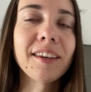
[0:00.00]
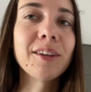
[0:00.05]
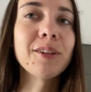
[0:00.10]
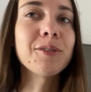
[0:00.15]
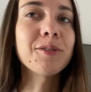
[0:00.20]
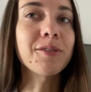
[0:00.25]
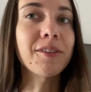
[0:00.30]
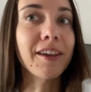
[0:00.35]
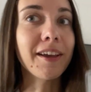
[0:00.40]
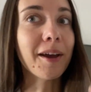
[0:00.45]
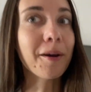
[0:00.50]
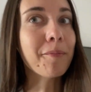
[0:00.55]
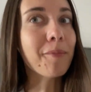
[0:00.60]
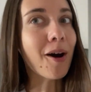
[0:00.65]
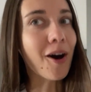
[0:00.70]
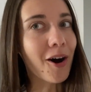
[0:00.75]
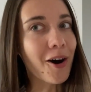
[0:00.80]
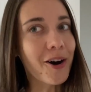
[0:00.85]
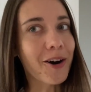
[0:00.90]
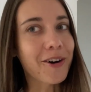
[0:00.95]
Today I'm
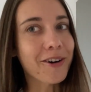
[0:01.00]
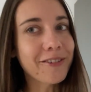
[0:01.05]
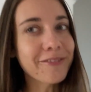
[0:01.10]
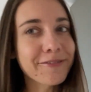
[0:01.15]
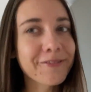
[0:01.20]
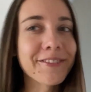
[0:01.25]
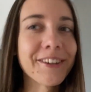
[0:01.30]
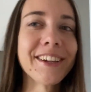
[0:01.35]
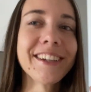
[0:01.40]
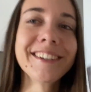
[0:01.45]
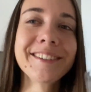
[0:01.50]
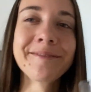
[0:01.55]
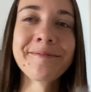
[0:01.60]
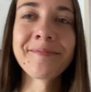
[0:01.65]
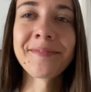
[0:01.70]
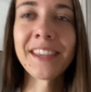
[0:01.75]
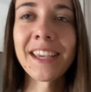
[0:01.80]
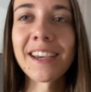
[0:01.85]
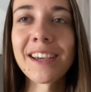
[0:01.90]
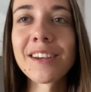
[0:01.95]
off,
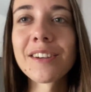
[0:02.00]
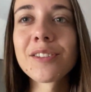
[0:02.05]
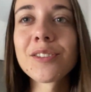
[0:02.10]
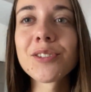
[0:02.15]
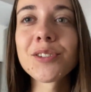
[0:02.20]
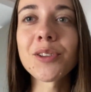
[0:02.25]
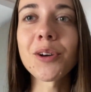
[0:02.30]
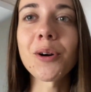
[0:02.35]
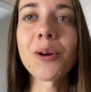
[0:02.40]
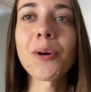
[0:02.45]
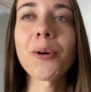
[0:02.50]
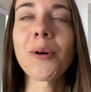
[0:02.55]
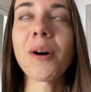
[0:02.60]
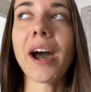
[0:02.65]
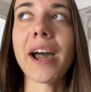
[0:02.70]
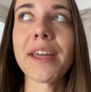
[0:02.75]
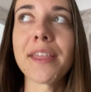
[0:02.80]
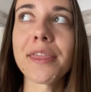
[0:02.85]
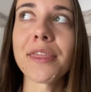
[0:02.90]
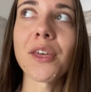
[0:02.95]

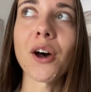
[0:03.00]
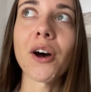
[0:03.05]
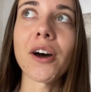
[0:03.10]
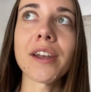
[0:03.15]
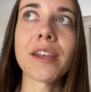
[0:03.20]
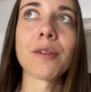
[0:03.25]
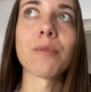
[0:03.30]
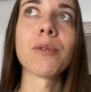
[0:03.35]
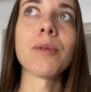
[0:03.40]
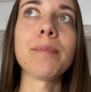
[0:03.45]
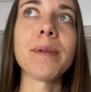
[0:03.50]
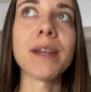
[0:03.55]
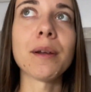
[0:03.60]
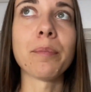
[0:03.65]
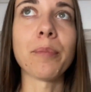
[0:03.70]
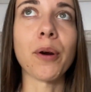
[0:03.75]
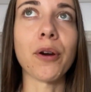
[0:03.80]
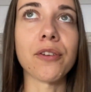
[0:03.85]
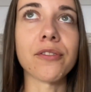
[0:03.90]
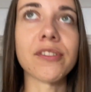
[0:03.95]
so I thought it would be
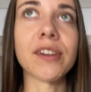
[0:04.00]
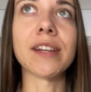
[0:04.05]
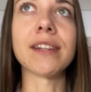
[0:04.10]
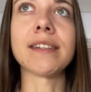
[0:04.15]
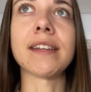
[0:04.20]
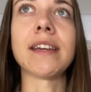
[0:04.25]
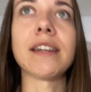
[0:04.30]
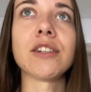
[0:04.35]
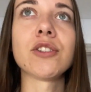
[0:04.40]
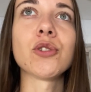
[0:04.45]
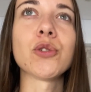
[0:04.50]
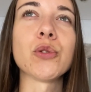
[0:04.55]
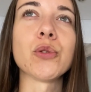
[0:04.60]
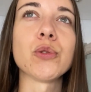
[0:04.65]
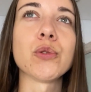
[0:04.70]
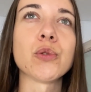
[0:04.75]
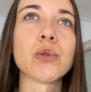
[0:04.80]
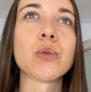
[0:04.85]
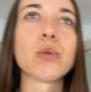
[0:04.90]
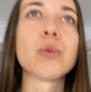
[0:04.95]
the perfect day to
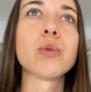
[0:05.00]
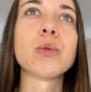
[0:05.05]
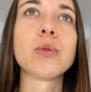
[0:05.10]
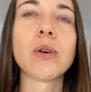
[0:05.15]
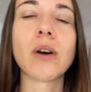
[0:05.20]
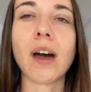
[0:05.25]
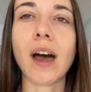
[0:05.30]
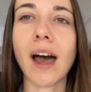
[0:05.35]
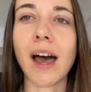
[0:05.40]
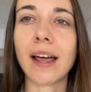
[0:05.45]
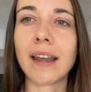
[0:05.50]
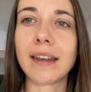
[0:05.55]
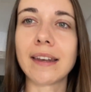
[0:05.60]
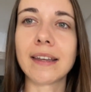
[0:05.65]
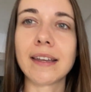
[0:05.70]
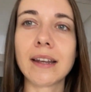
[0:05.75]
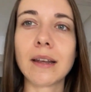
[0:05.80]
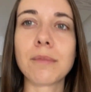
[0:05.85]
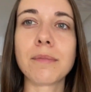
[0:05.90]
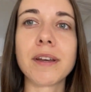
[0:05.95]
do a
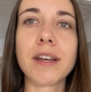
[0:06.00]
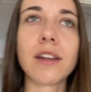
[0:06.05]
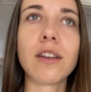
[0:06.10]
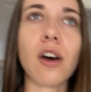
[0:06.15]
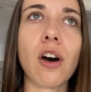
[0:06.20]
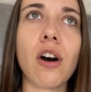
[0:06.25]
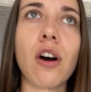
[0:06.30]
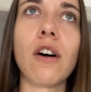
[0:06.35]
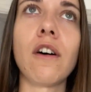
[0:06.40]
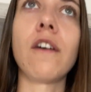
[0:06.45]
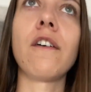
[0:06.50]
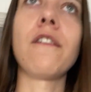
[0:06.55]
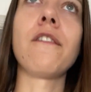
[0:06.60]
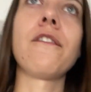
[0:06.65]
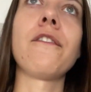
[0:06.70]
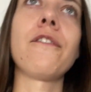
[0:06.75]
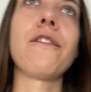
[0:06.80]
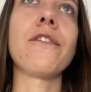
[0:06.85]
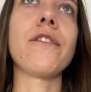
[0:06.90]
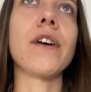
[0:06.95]
little bit of
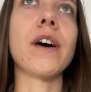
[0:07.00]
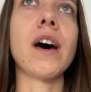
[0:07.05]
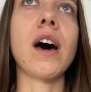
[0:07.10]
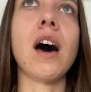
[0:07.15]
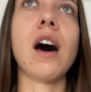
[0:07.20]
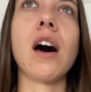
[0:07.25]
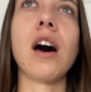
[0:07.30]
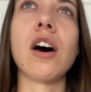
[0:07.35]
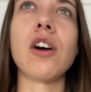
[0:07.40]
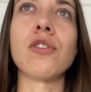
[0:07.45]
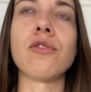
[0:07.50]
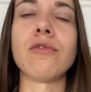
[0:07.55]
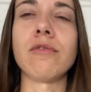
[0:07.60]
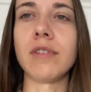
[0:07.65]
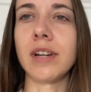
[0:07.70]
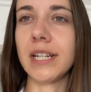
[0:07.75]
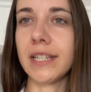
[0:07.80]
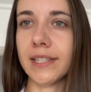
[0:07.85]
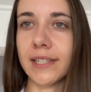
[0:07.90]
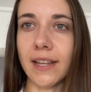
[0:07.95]
a
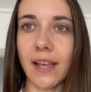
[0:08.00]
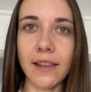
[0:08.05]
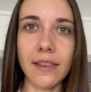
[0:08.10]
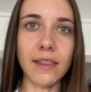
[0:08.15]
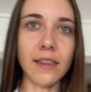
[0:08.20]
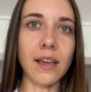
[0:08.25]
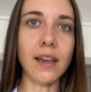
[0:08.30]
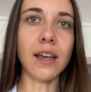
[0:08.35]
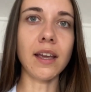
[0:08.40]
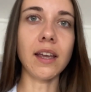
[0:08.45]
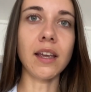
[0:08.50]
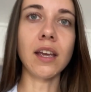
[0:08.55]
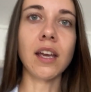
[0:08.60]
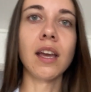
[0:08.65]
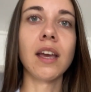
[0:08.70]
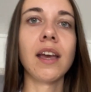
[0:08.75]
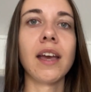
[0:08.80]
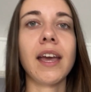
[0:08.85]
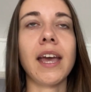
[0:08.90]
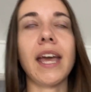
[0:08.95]
reset day.
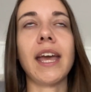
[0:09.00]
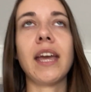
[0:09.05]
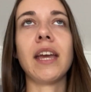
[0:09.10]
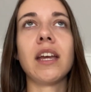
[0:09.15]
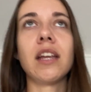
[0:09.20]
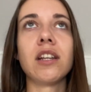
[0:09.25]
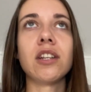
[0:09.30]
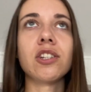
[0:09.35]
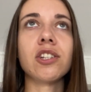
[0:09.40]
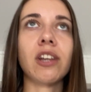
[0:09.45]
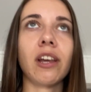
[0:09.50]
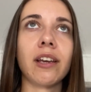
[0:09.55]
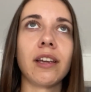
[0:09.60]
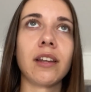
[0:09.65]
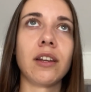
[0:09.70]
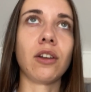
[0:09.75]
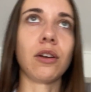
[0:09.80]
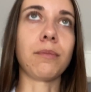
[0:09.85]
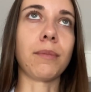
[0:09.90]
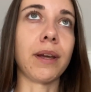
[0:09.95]
I got
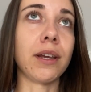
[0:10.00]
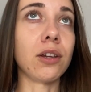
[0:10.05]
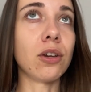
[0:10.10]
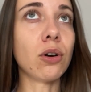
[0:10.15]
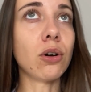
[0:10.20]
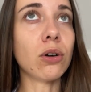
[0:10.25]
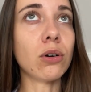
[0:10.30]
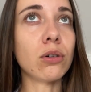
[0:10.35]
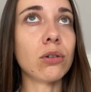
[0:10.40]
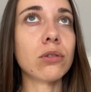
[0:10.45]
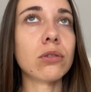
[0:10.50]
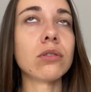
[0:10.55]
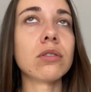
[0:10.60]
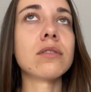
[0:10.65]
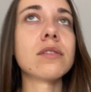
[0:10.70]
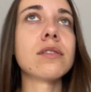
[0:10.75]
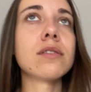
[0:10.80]
inspired by a lot of people doing a